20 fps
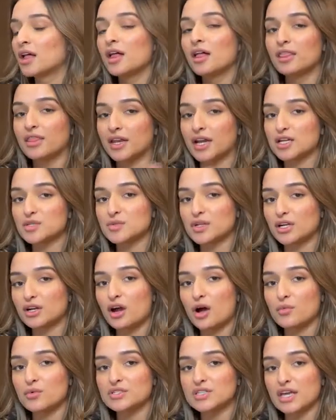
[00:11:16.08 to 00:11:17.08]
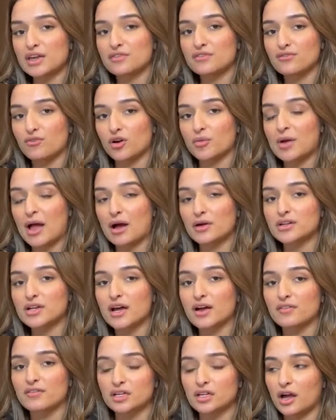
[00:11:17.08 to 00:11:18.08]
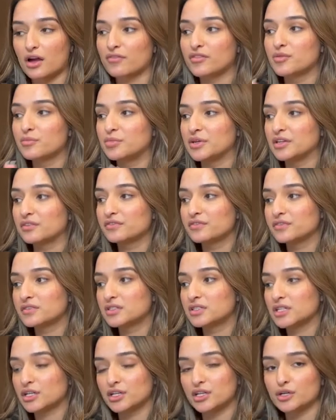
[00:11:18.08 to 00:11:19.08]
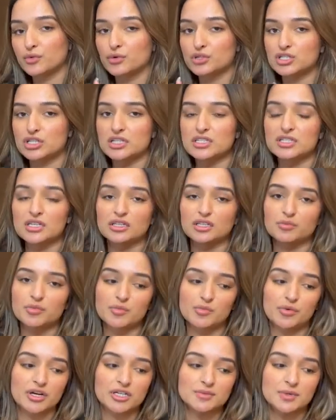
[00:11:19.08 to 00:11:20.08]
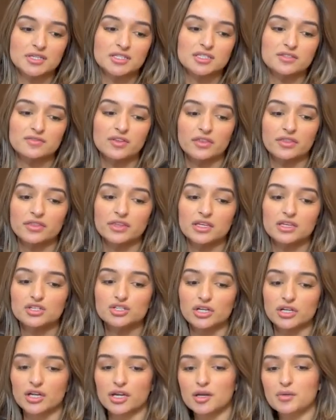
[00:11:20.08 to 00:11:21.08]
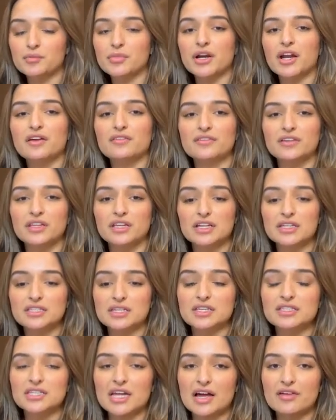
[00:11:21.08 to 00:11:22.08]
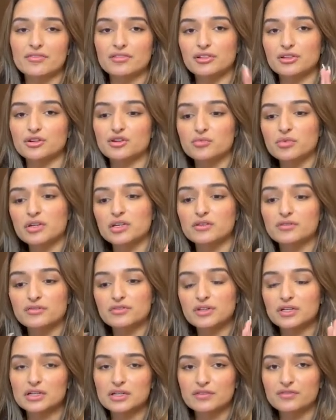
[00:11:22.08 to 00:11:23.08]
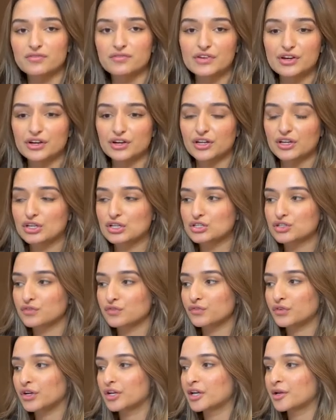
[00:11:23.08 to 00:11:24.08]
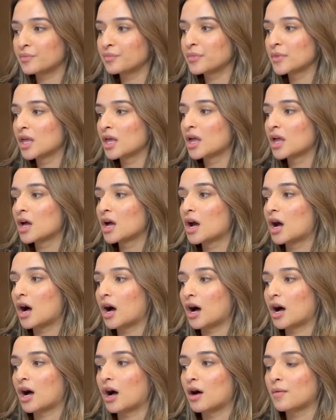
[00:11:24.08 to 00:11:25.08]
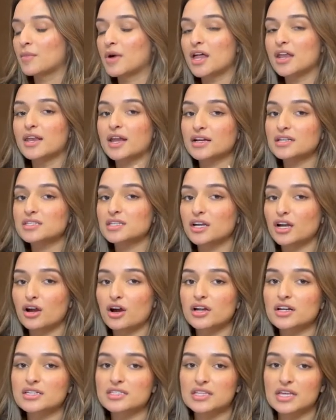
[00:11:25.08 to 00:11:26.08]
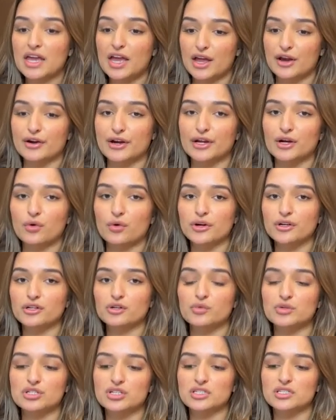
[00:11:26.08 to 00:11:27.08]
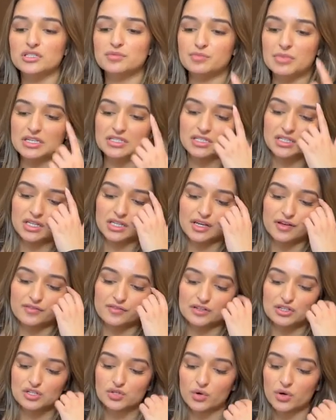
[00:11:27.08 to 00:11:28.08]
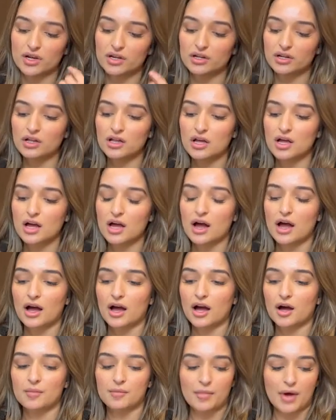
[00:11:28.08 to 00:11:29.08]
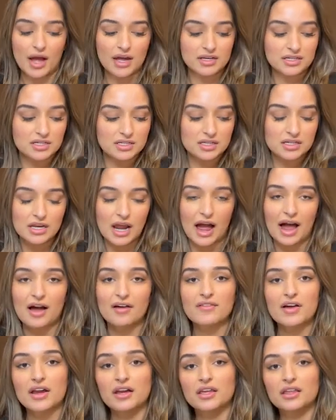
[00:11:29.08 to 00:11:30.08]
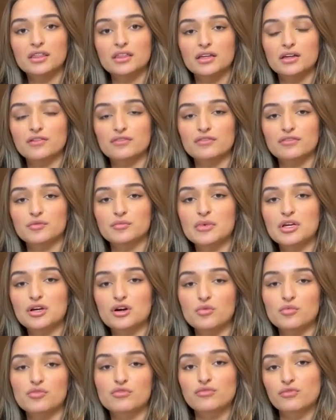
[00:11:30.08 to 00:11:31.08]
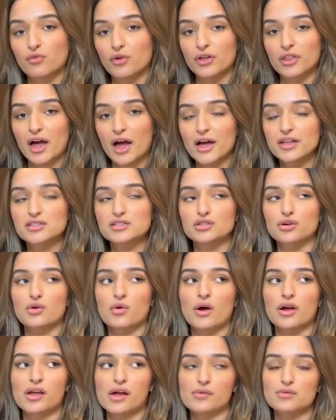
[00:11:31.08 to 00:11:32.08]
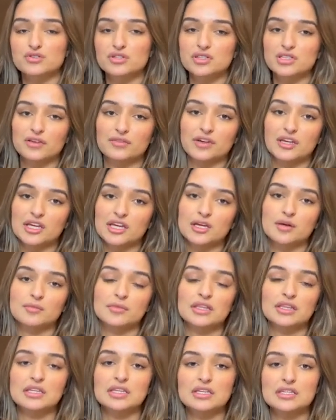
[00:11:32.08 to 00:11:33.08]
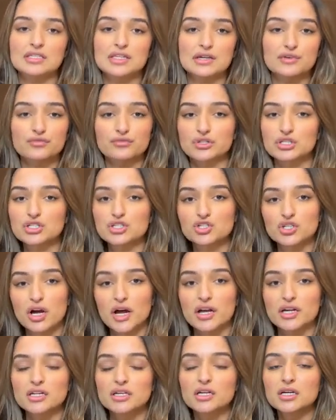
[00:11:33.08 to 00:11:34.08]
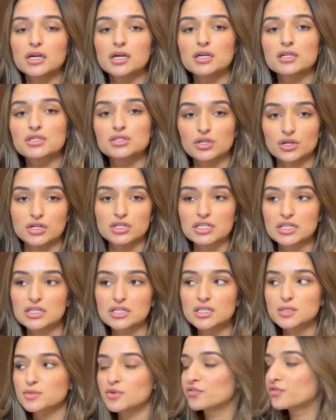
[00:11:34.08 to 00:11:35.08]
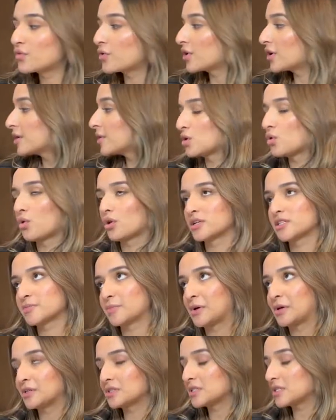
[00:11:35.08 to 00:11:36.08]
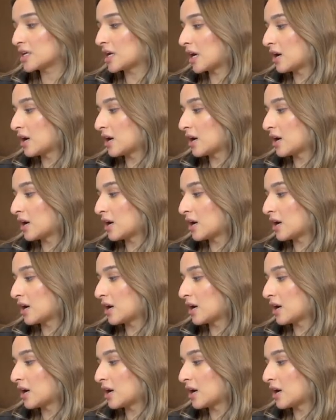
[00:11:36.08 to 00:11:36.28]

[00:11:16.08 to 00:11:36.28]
The next one I got was a four pound of, of the beef dinner, which is a little bit more expensive than the chicken, but I feel like it's nice to have a little bit of, a variation for him. Um, next thing I got was the herring oil, which is basically a fish oil. Um, I didn't have anything for Miko before that, so I, I was just giving him these like freeze-dried sardines before or smelt.